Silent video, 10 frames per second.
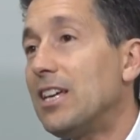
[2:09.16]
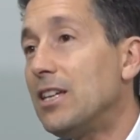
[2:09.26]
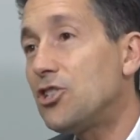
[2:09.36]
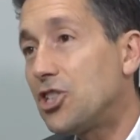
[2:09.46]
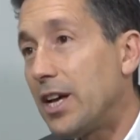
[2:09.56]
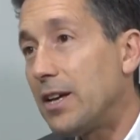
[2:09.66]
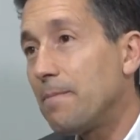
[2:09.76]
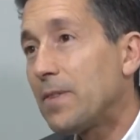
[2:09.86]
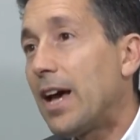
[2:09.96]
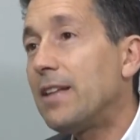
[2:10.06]
each day.
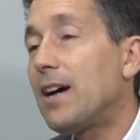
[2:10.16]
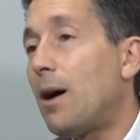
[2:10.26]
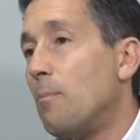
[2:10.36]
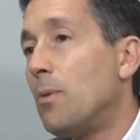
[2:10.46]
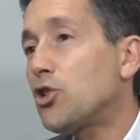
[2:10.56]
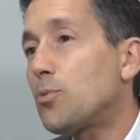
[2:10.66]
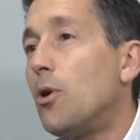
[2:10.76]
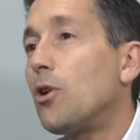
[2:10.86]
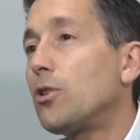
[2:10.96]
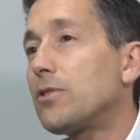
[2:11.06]
And they are much
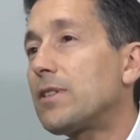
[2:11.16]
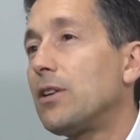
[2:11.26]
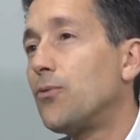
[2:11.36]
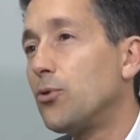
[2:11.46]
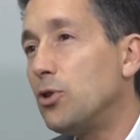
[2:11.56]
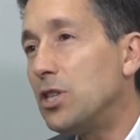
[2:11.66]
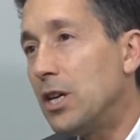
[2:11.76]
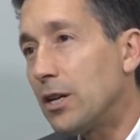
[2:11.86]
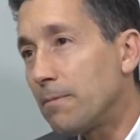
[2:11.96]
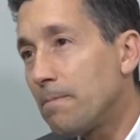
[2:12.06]
more constant through the
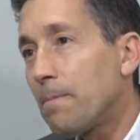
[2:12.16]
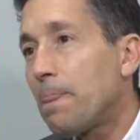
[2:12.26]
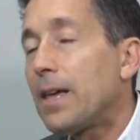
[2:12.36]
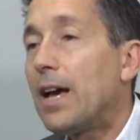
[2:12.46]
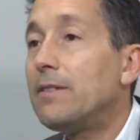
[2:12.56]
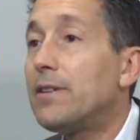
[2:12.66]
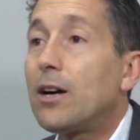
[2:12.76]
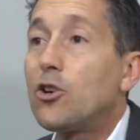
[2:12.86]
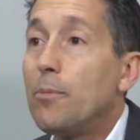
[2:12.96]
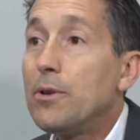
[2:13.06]
year, and they
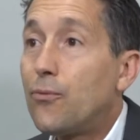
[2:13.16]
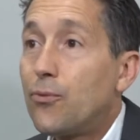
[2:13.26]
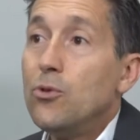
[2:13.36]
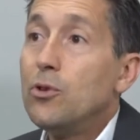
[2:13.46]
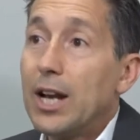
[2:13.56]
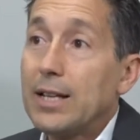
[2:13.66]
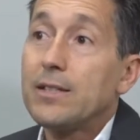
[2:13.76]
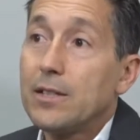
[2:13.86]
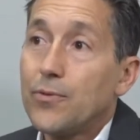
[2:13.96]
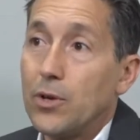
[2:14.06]
are coming through
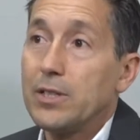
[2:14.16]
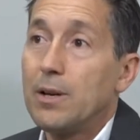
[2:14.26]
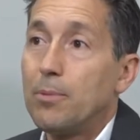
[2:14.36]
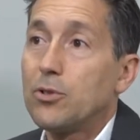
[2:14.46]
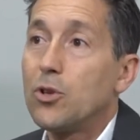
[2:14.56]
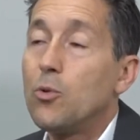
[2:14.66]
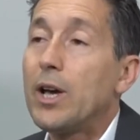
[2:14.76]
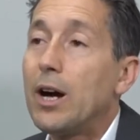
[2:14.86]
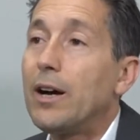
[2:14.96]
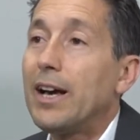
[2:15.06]
glasses, for example. So we
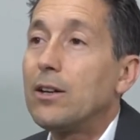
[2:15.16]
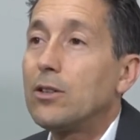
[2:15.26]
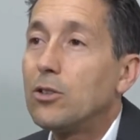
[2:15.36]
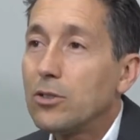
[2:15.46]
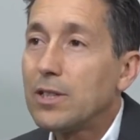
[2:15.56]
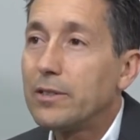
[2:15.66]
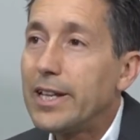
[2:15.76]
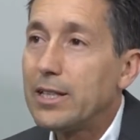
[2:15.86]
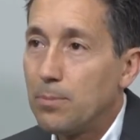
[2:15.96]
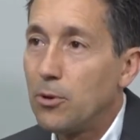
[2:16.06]
are constantly
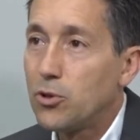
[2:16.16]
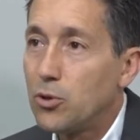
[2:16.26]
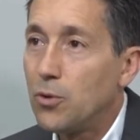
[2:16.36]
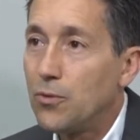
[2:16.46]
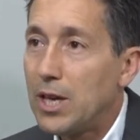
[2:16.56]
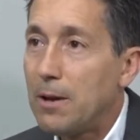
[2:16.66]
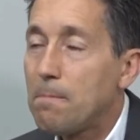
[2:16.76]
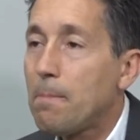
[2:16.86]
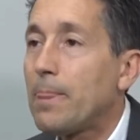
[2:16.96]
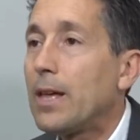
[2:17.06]
exposed to UVA.
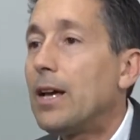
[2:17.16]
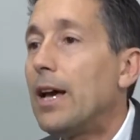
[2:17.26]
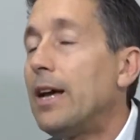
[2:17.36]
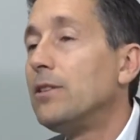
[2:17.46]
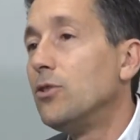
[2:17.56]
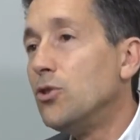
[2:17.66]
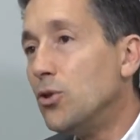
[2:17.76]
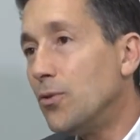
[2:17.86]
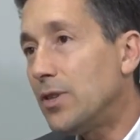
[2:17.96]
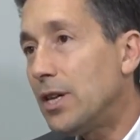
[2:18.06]
And
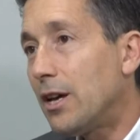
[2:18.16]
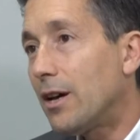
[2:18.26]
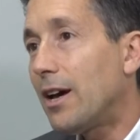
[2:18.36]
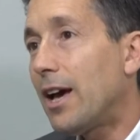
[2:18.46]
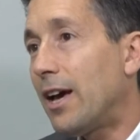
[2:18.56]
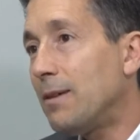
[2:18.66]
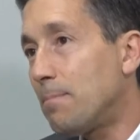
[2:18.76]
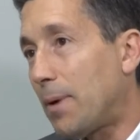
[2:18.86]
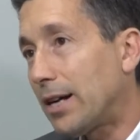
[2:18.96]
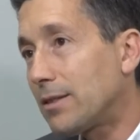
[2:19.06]
UVA
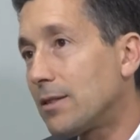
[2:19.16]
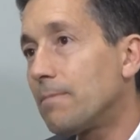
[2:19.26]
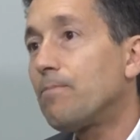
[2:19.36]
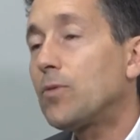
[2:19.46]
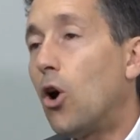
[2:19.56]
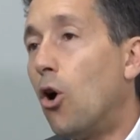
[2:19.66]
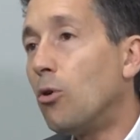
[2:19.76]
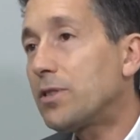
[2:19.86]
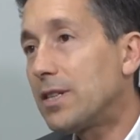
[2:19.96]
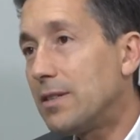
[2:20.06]
impact all
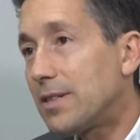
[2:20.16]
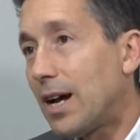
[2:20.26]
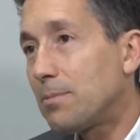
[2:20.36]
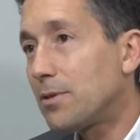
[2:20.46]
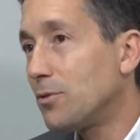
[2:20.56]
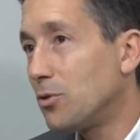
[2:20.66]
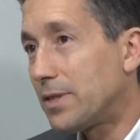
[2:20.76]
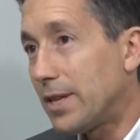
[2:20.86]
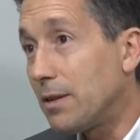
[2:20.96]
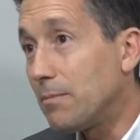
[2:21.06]
skin types the
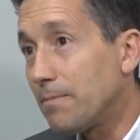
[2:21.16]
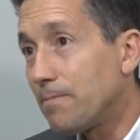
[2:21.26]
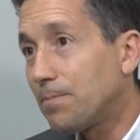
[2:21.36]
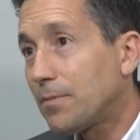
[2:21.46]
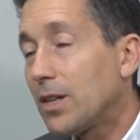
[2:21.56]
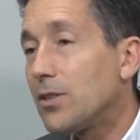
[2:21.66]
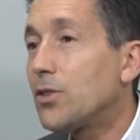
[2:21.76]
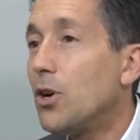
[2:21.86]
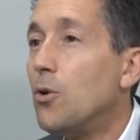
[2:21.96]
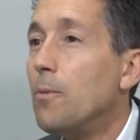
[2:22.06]
same.
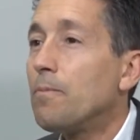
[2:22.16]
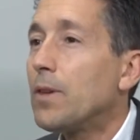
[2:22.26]
So